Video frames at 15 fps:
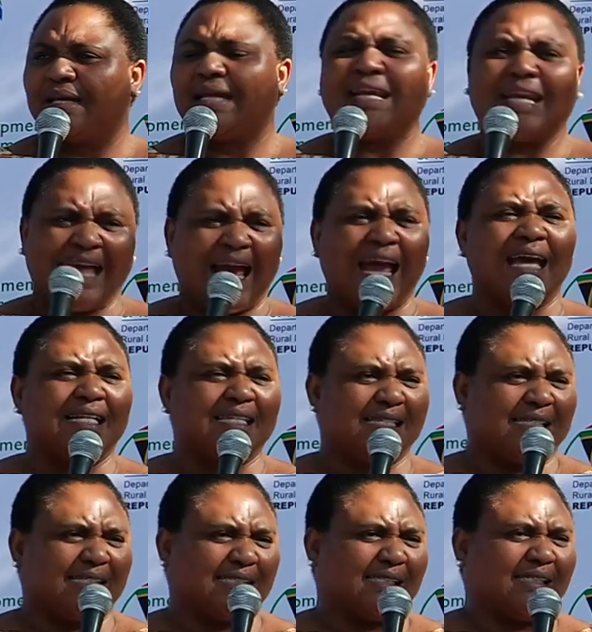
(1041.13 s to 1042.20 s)
led
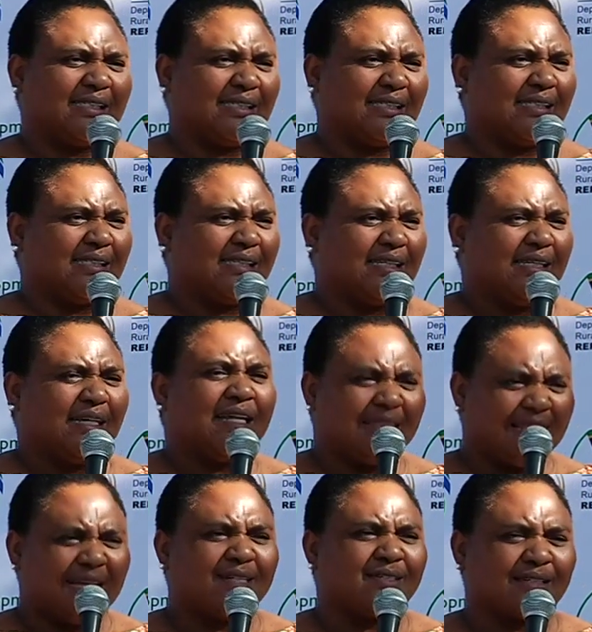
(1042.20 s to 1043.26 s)
in
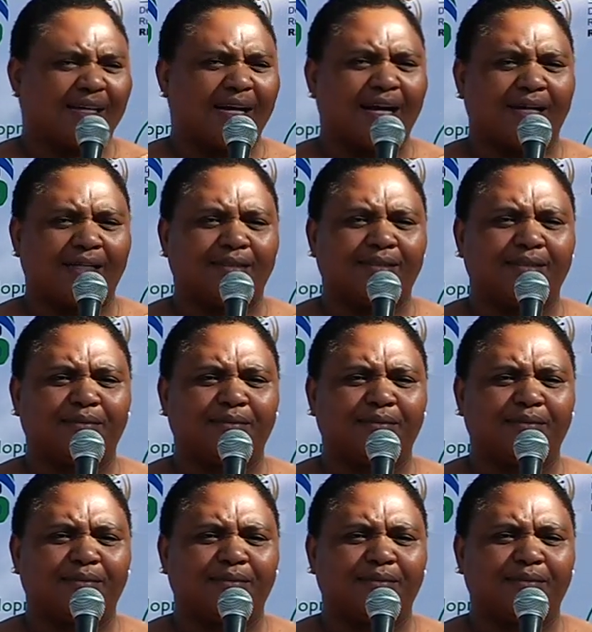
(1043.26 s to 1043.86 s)
that regard.